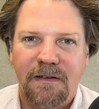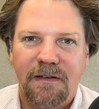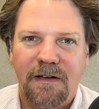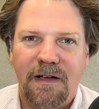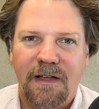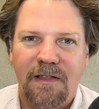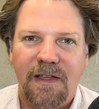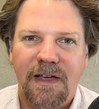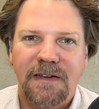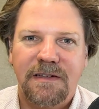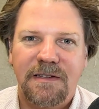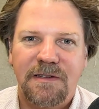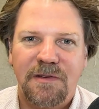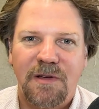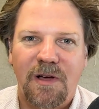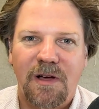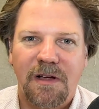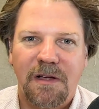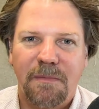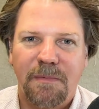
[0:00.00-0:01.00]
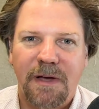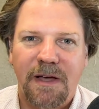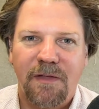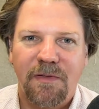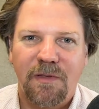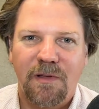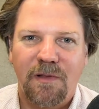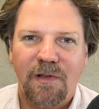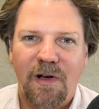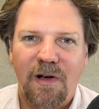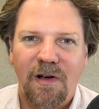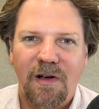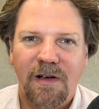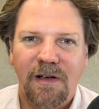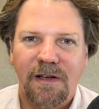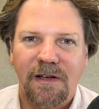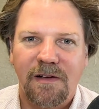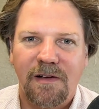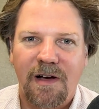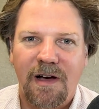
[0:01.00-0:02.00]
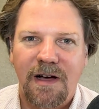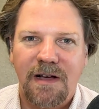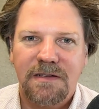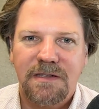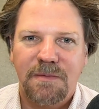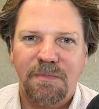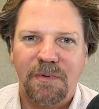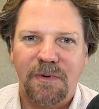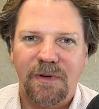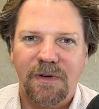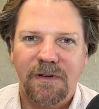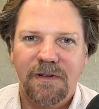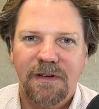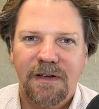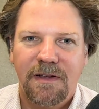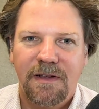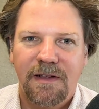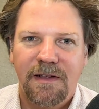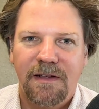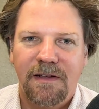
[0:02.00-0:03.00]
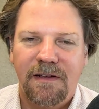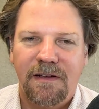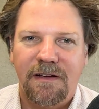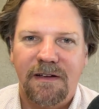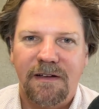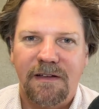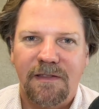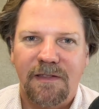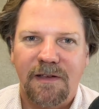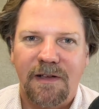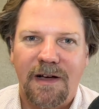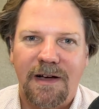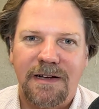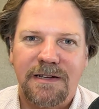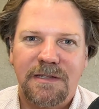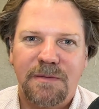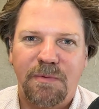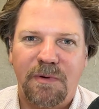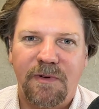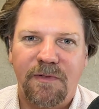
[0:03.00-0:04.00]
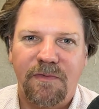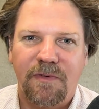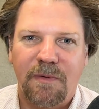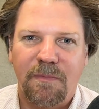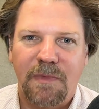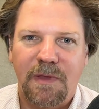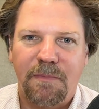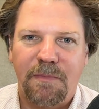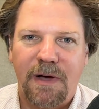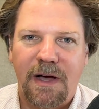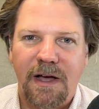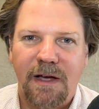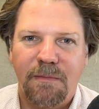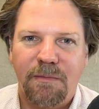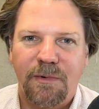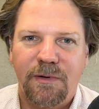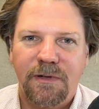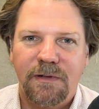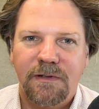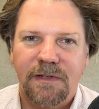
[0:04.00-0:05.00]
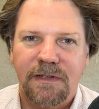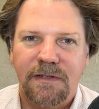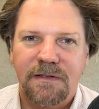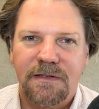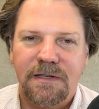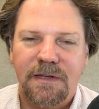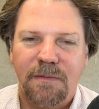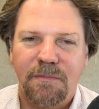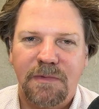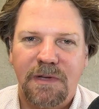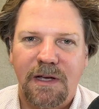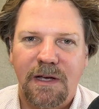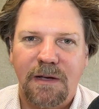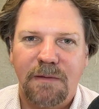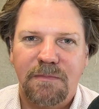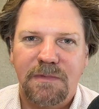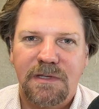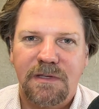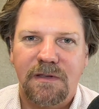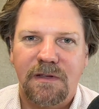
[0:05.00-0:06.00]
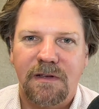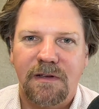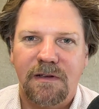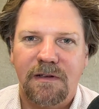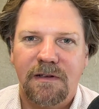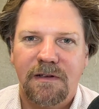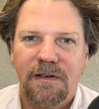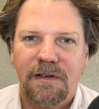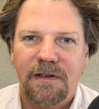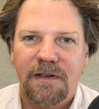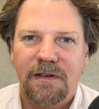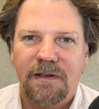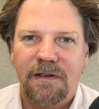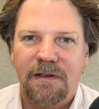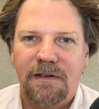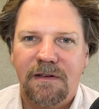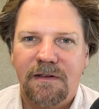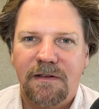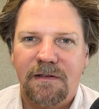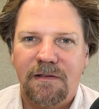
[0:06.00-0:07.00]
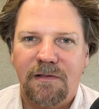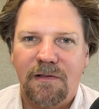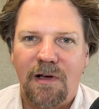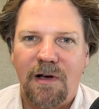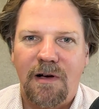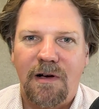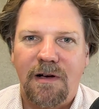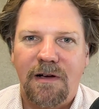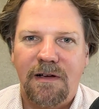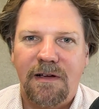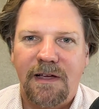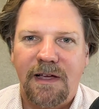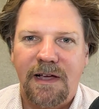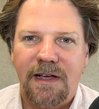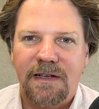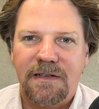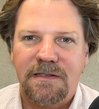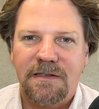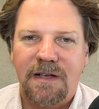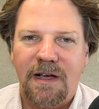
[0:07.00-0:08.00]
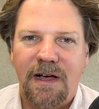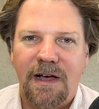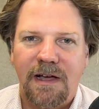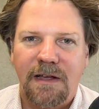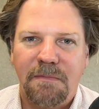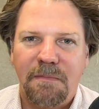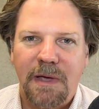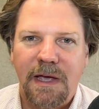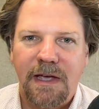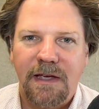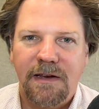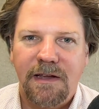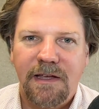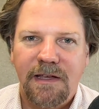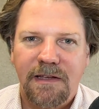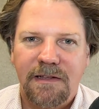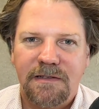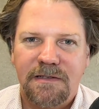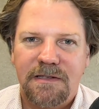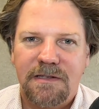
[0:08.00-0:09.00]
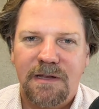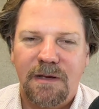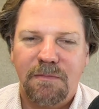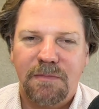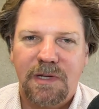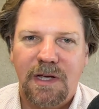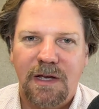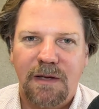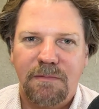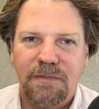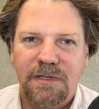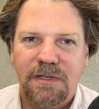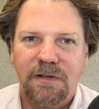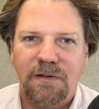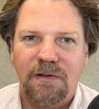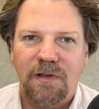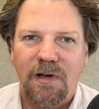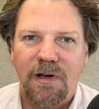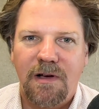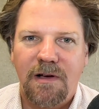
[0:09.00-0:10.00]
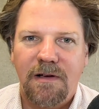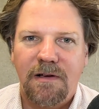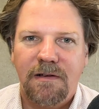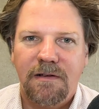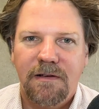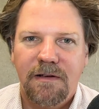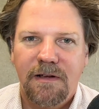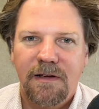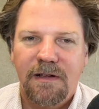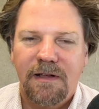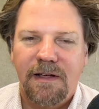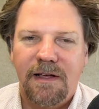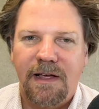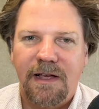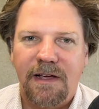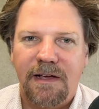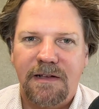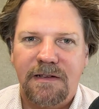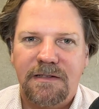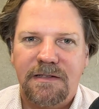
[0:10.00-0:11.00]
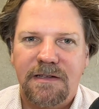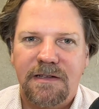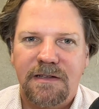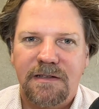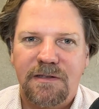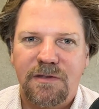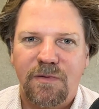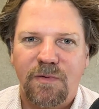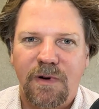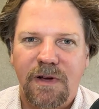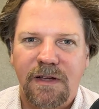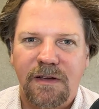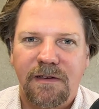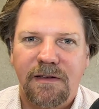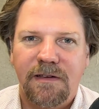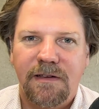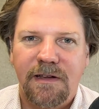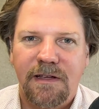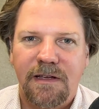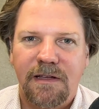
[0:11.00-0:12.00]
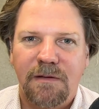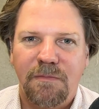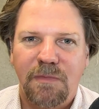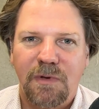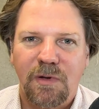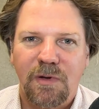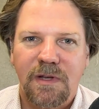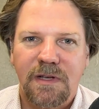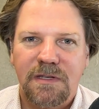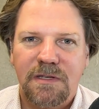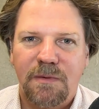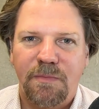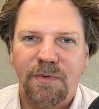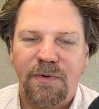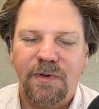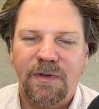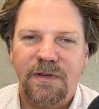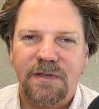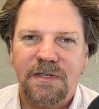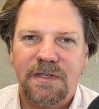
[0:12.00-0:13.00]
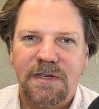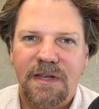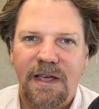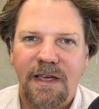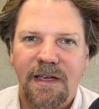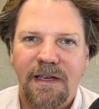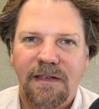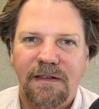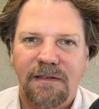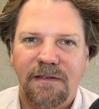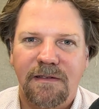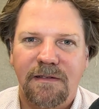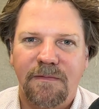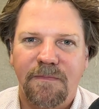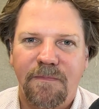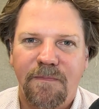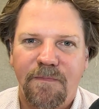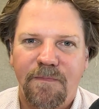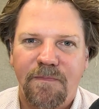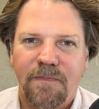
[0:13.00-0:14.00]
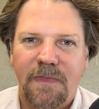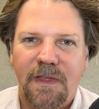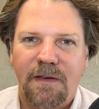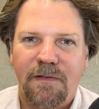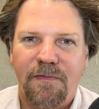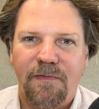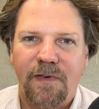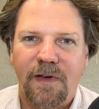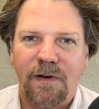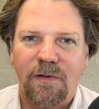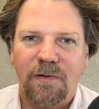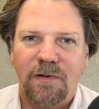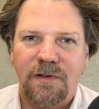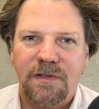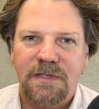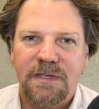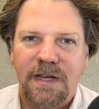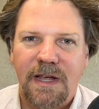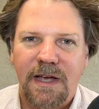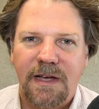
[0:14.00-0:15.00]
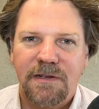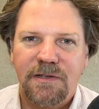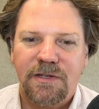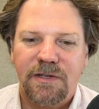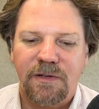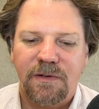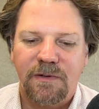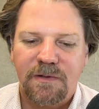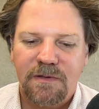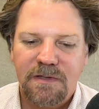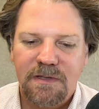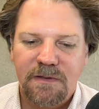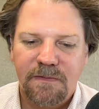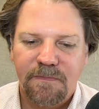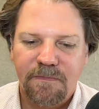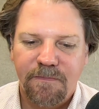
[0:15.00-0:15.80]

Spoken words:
I like to talk about the law and gospel, the gospel from the Bible, and sometimes the law as God made it, and sometimes the law as it's written in municipal, state, and federal statutes.